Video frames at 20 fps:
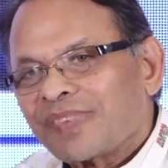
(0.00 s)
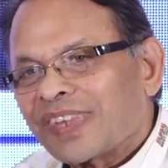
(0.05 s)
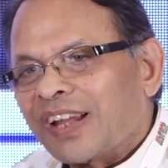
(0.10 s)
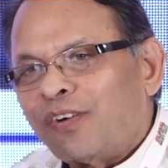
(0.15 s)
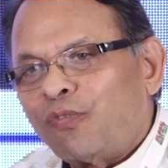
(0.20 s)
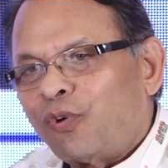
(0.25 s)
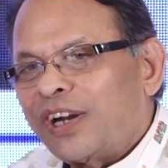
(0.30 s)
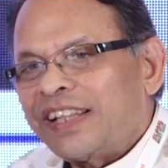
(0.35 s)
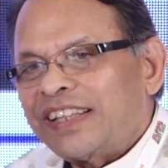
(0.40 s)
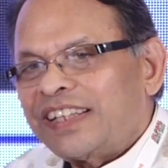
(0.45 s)

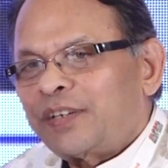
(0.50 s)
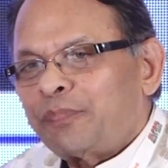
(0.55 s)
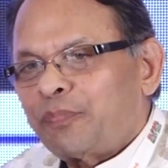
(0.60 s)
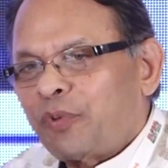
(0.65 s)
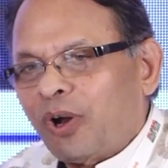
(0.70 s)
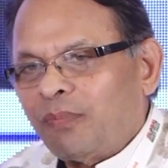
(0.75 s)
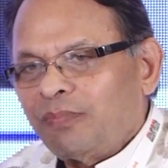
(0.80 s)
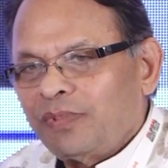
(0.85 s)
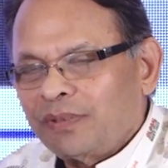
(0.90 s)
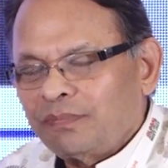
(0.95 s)
What is that
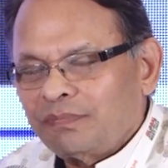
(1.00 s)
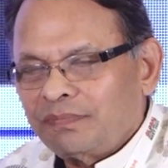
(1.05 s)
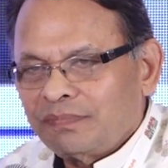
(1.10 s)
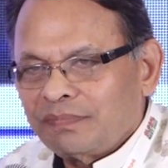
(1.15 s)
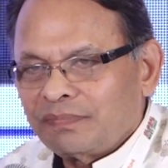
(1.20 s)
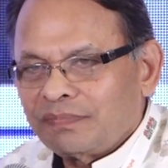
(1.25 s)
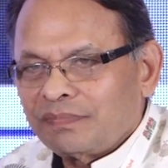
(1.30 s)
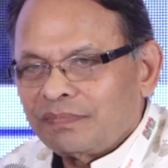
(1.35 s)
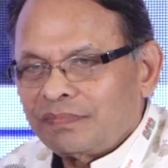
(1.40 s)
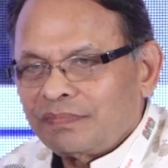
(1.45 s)
problem?
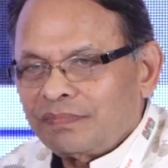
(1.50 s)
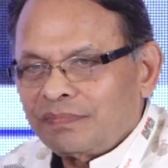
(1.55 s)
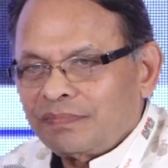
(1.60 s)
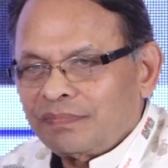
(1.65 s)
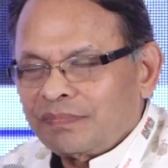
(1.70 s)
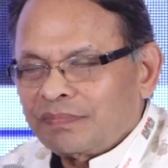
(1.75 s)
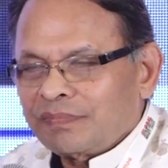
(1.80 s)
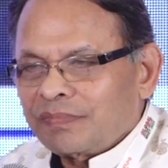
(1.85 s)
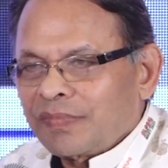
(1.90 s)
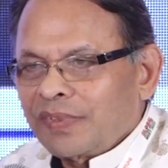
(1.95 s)

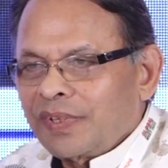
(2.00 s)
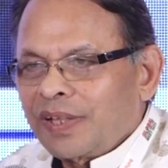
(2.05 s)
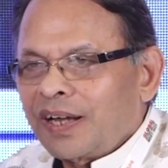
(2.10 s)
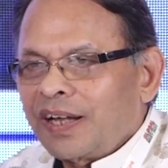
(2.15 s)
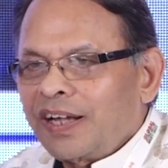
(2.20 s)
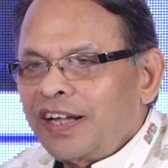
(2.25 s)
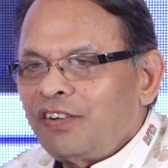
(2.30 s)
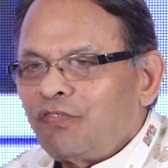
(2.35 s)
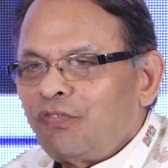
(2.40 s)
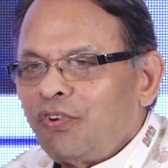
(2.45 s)
The
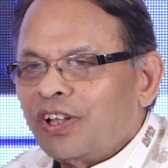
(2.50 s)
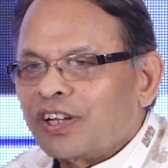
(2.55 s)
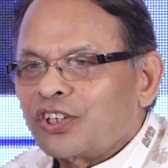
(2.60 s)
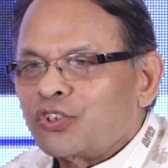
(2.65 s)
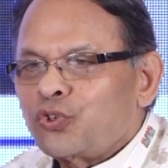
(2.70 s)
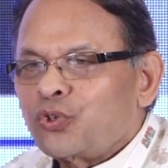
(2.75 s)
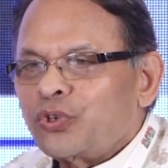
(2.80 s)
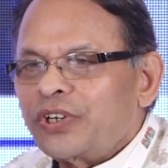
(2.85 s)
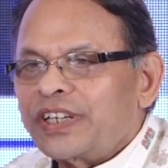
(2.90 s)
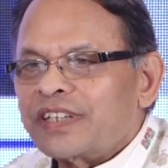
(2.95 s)
rate
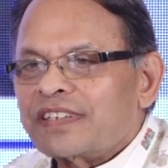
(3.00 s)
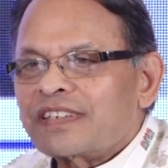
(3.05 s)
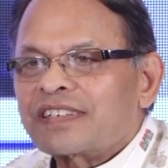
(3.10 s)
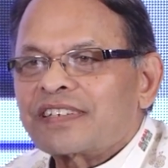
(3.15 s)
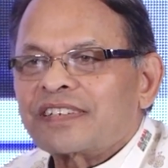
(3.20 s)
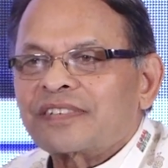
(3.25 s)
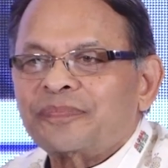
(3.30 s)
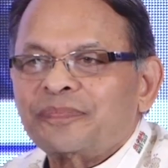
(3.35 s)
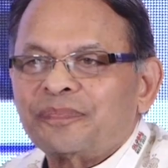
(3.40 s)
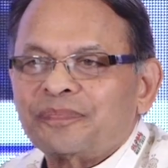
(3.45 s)

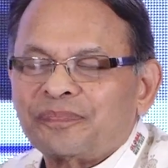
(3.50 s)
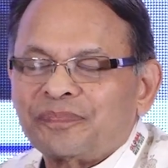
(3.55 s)
fluctuates.